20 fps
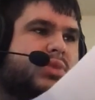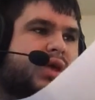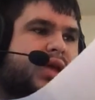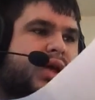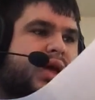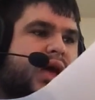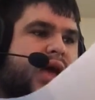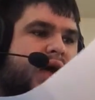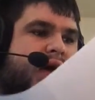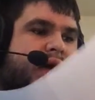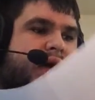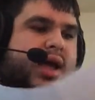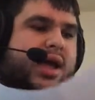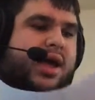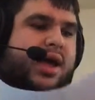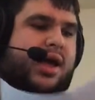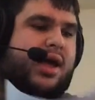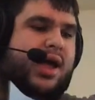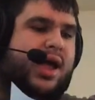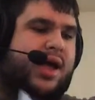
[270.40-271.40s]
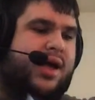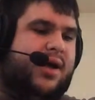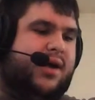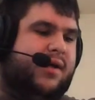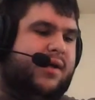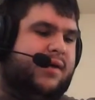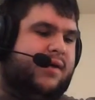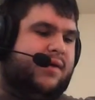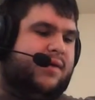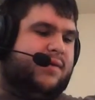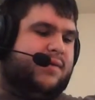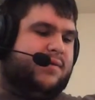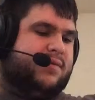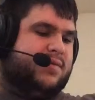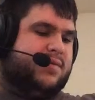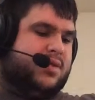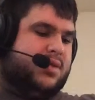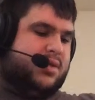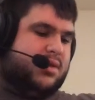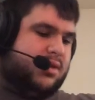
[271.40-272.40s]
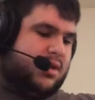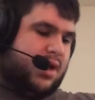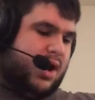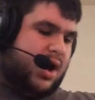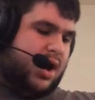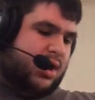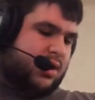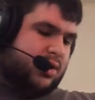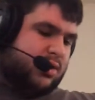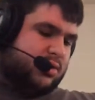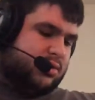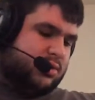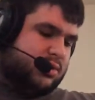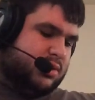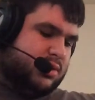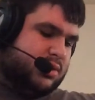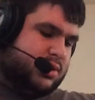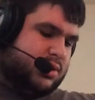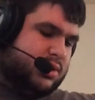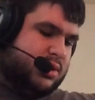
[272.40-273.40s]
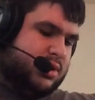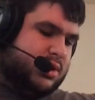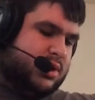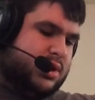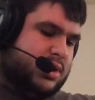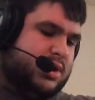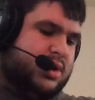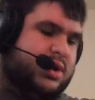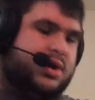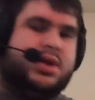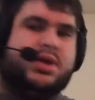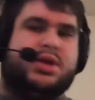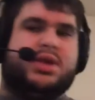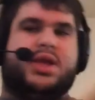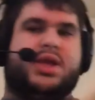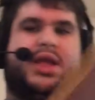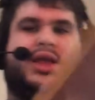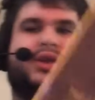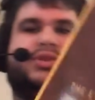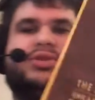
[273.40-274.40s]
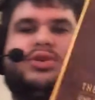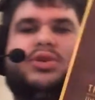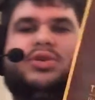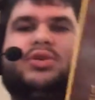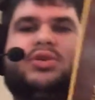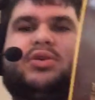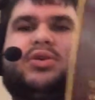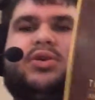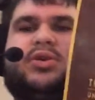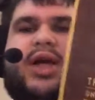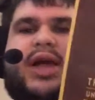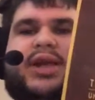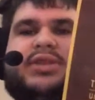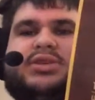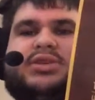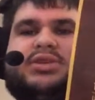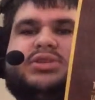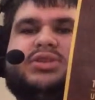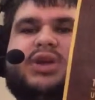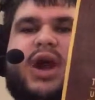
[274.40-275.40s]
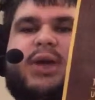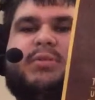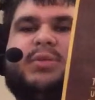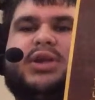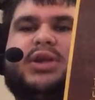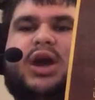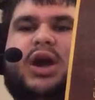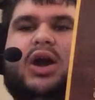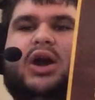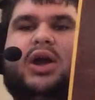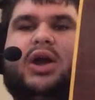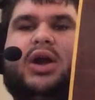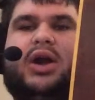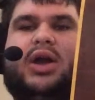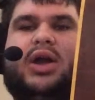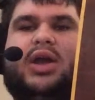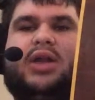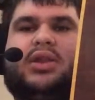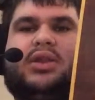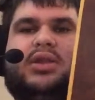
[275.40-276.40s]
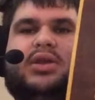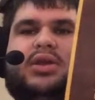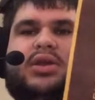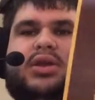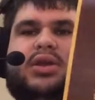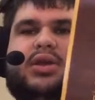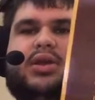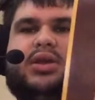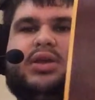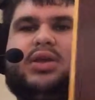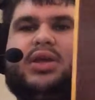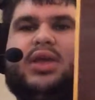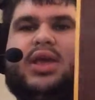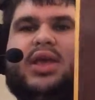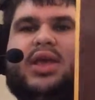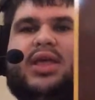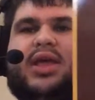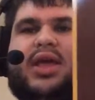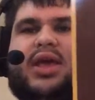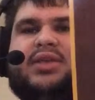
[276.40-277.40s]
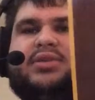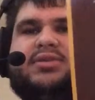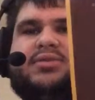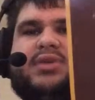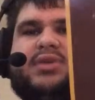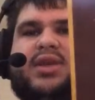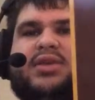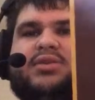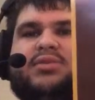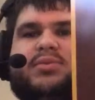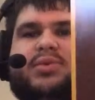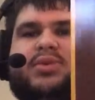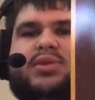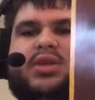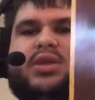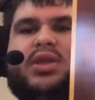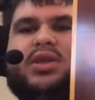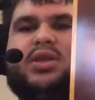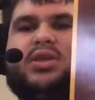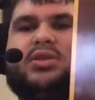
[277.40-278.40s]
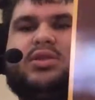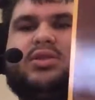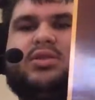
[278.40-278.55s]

I have. Oh! Intergalactic Comic Con! Yeah, that's, that's really neat.